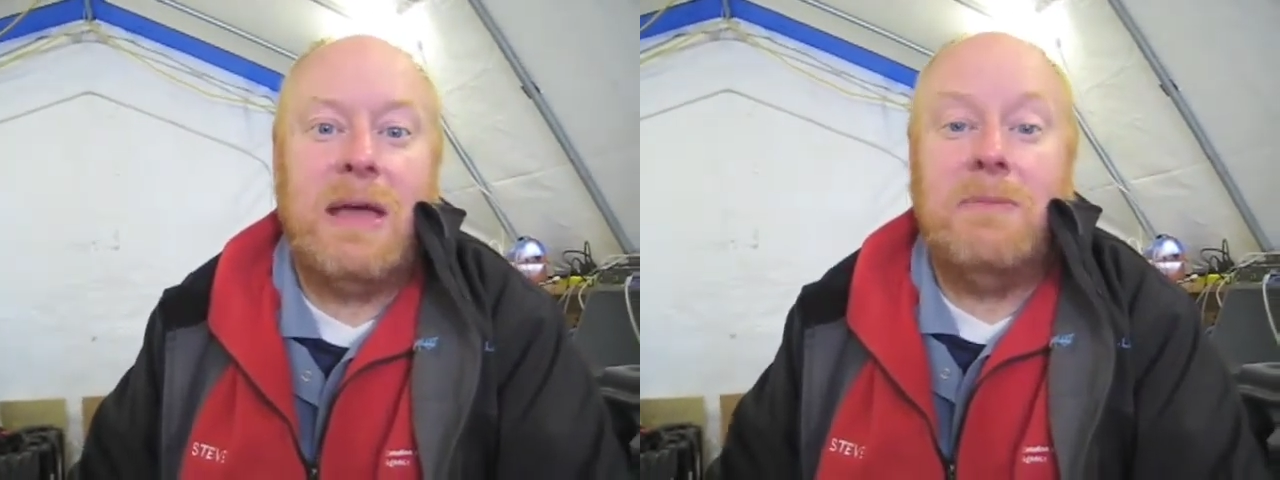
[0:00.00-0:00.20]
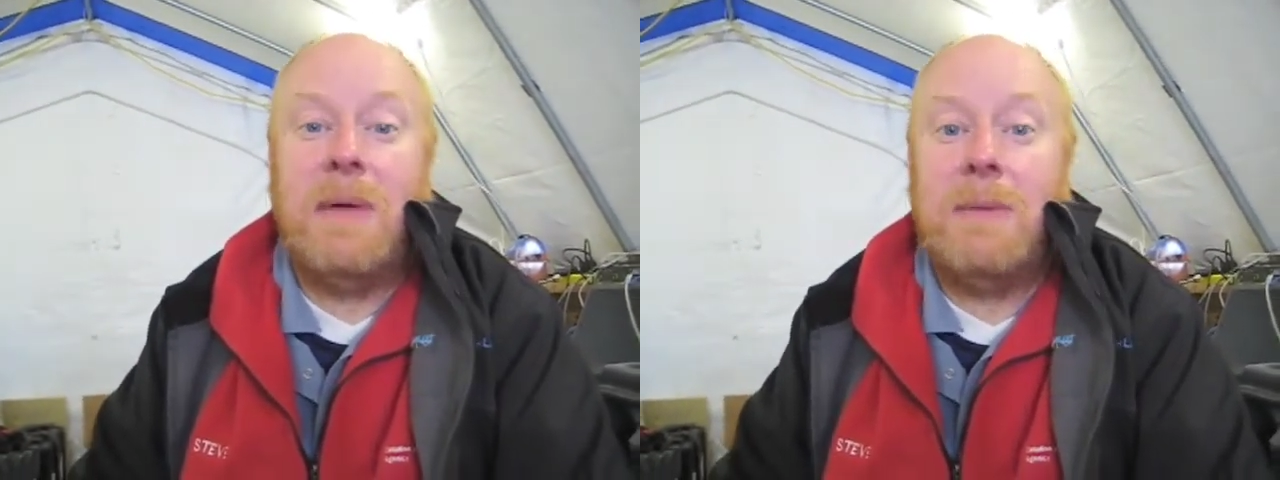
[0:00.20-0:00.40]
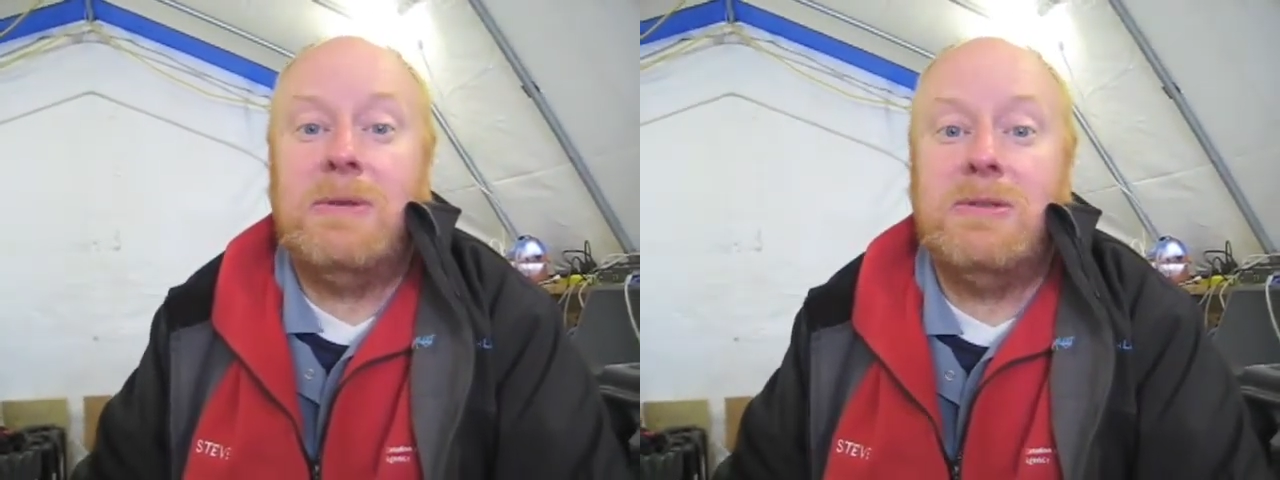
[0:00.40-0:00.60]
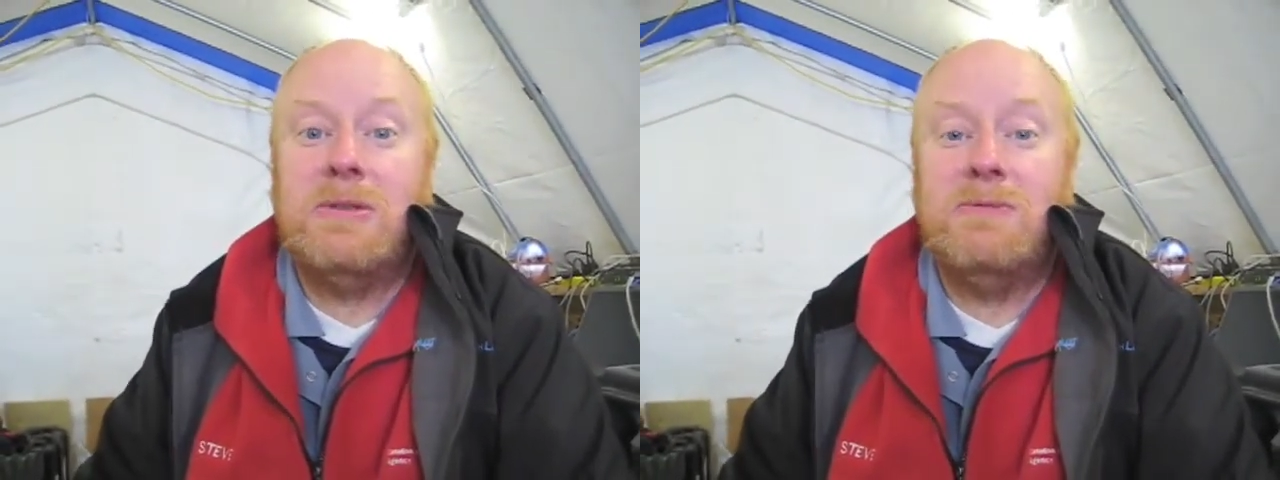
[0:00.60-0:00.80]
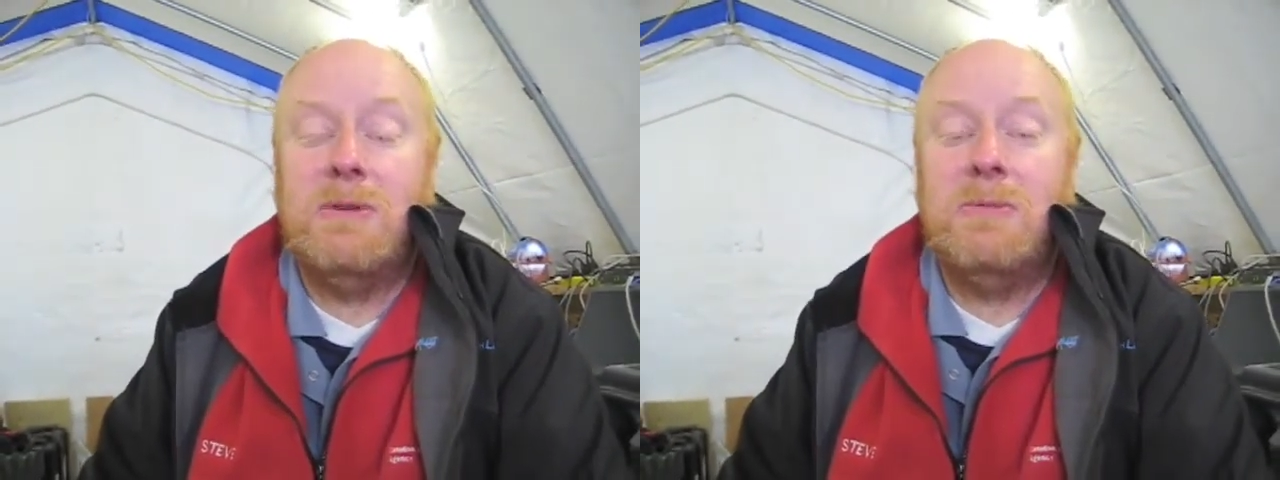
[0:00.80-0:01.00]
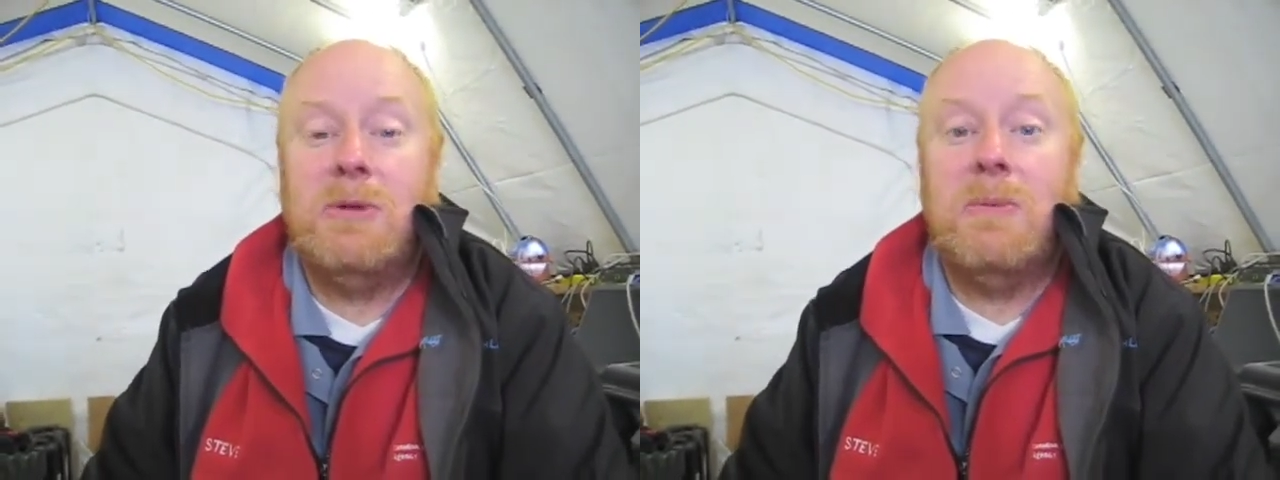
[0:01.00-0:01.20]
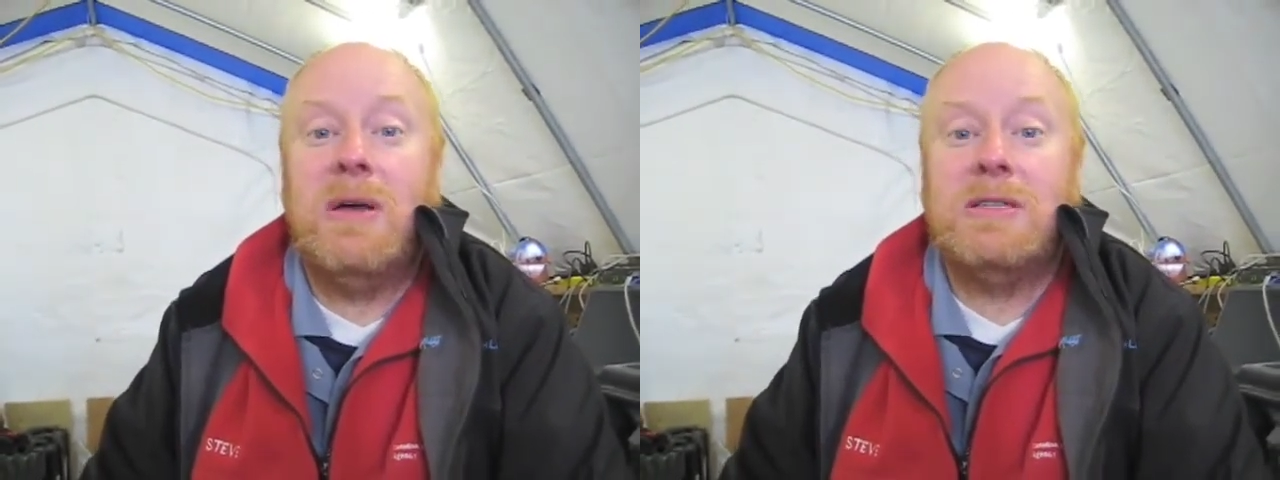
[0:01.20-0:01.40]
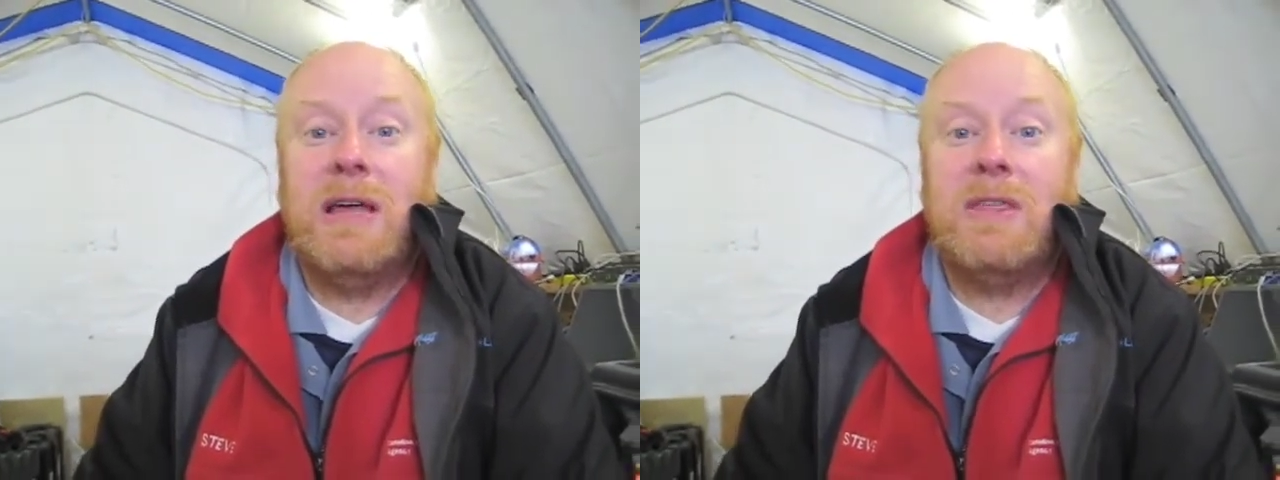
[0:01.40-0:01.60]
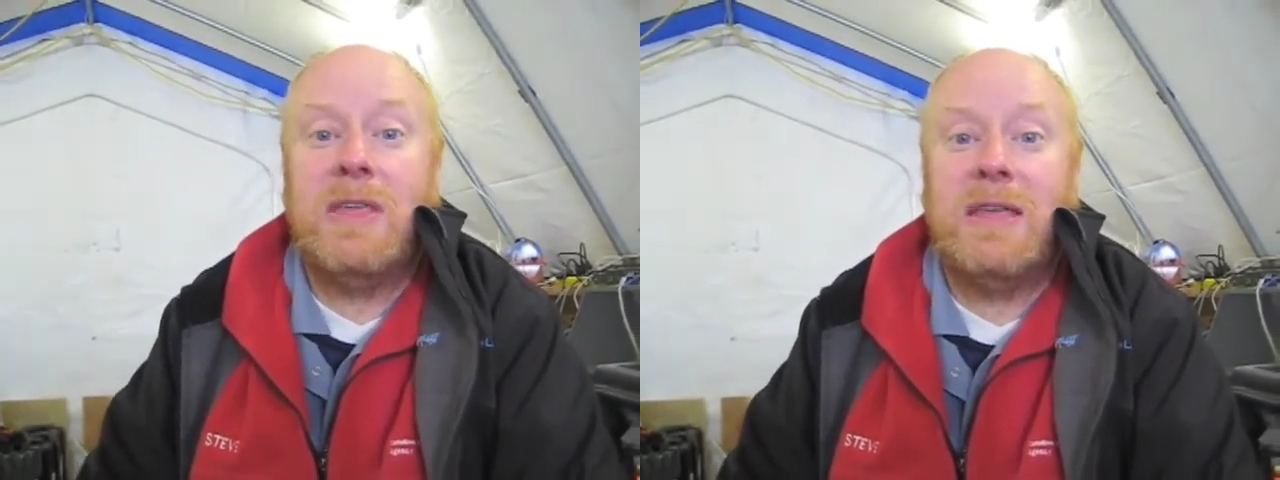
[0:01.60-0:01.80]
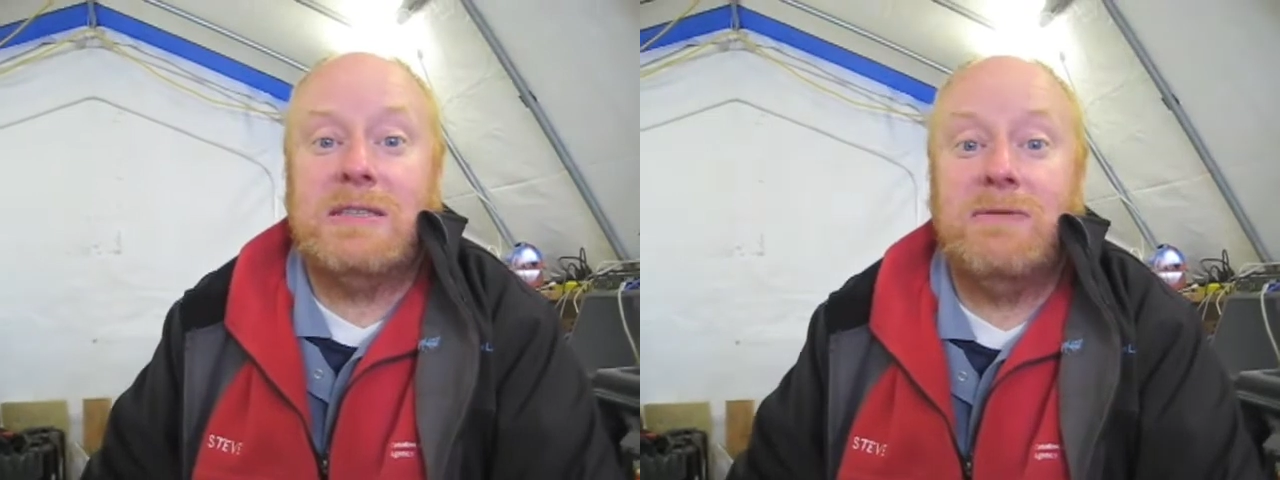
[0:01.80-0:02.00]
and maybe do some real Moon and Mars like
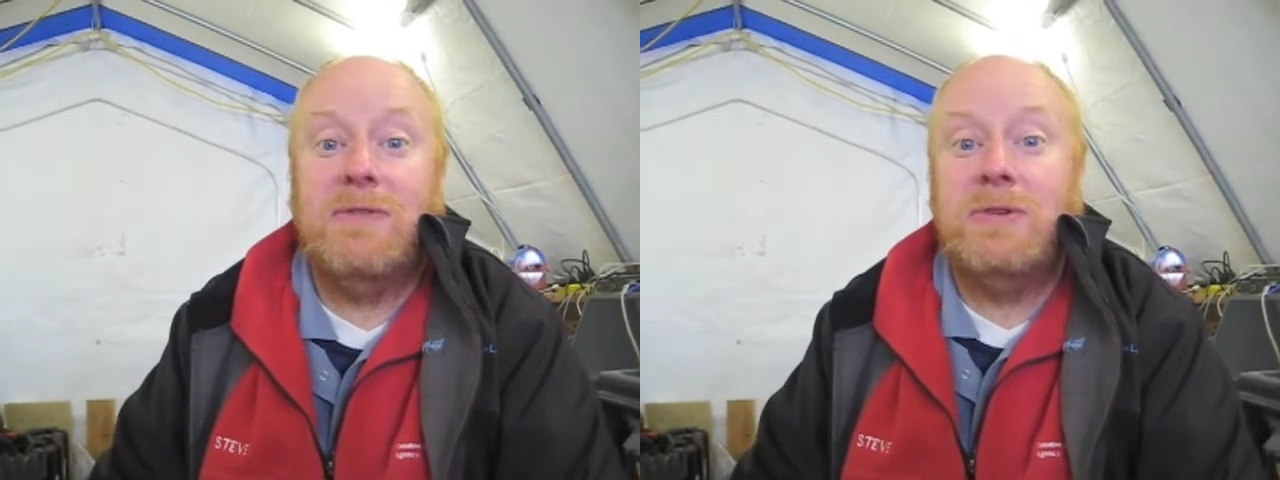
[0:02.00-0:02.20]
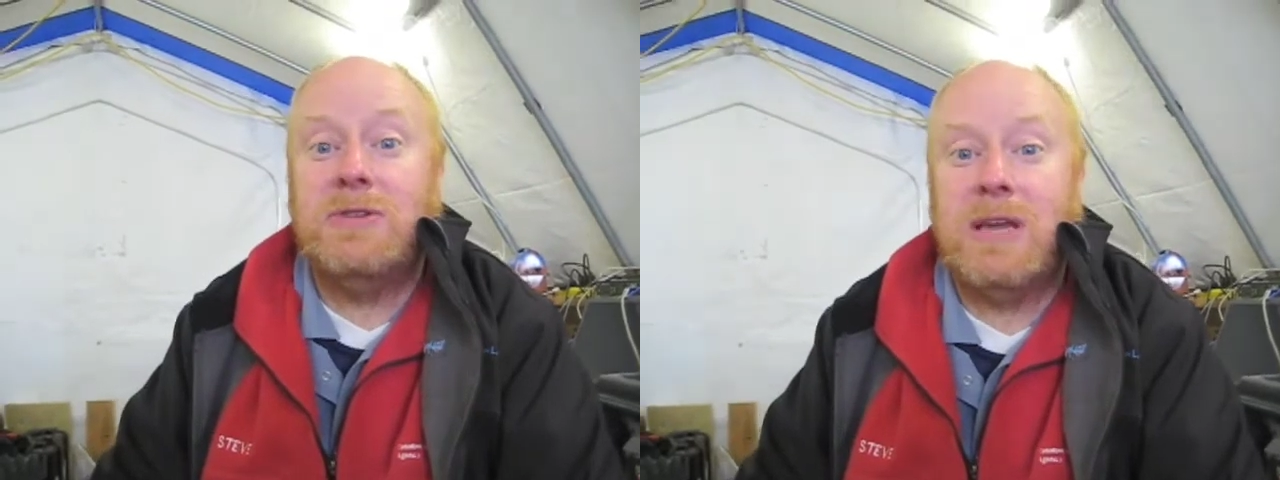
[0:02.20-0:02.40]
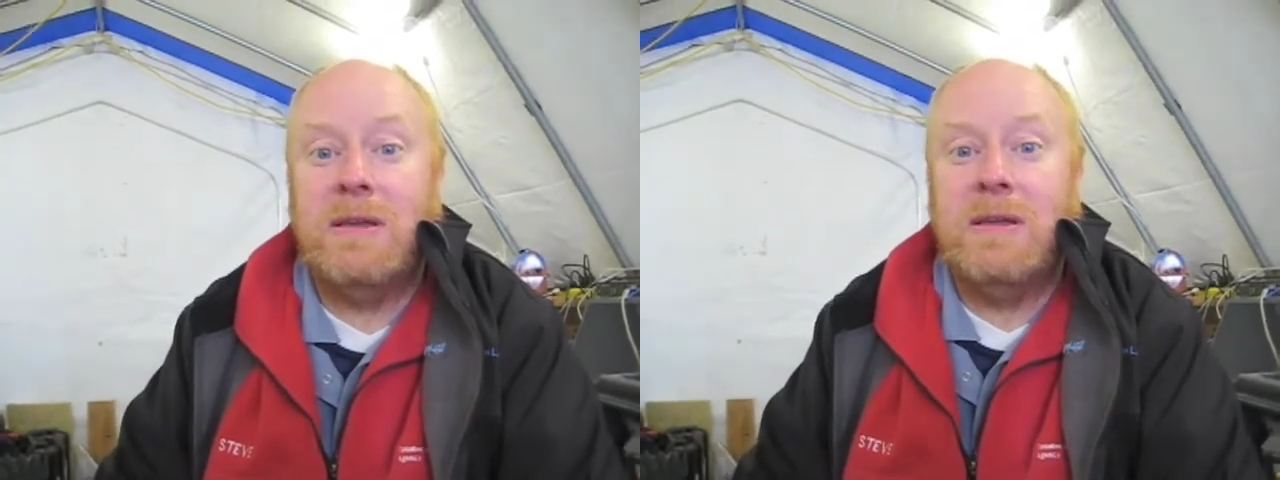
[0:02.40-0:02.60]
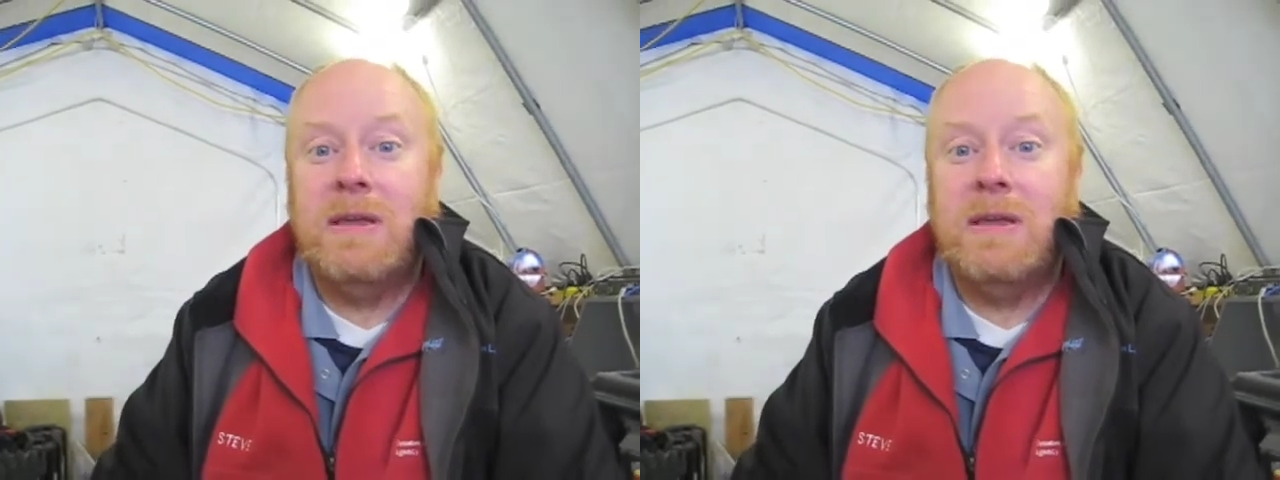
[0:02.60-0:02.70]
things in future